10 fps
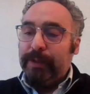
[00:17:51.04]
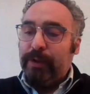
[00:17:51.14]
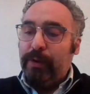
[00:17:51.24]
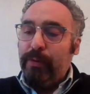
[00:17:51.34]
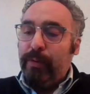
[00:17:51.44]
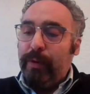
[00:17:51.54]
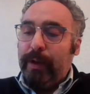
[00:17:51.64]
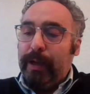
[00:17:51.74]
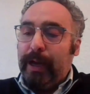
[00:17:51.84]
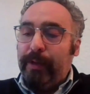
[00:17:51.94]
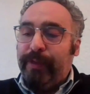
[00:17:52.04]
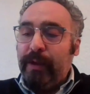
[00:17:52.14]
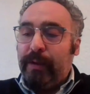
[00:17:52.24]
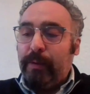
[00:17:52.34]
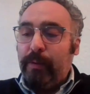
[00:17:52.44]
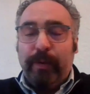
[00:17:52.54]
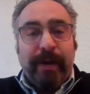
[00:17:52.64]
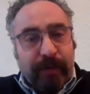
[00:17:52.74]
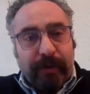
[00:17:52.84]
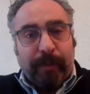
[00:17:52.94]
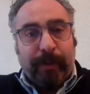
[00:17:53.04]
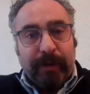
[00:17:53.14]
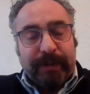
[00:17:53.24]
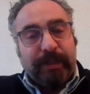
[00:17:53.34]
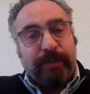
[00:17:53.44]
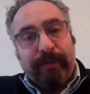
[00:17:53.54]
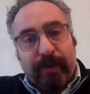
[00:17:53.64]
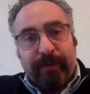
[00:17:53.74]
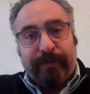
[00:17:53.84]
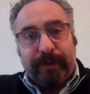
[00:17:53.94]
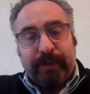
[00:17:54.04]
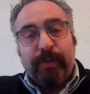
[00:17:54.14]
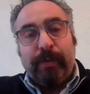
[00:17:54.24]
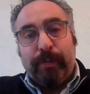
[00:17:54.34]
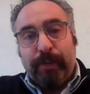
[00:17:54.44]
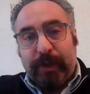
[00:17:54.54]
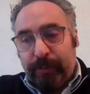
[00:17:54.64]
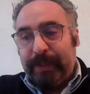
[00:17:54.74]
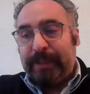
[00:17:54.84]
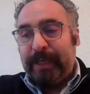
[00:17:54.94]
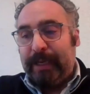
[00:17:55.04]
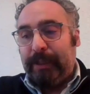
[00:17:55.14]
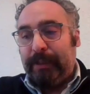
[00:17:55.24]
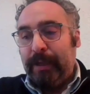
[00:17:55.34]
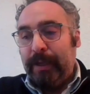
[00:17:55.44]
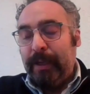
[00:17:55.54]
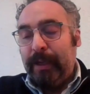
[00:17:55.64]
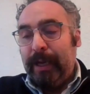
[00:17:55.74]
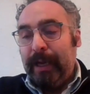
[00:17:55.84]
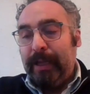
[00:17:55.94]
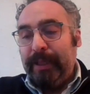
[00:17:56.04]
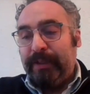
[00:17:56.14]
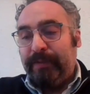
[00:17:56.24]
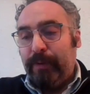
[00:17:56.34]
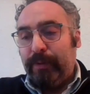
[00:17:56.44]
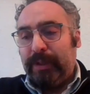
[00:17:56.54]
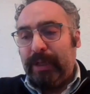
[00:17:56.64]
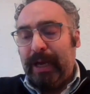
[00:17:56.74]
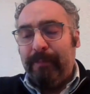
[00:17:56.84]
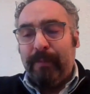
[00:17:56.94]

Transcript: So I think we've got the policies, we've got the vision, we could be taking these votes.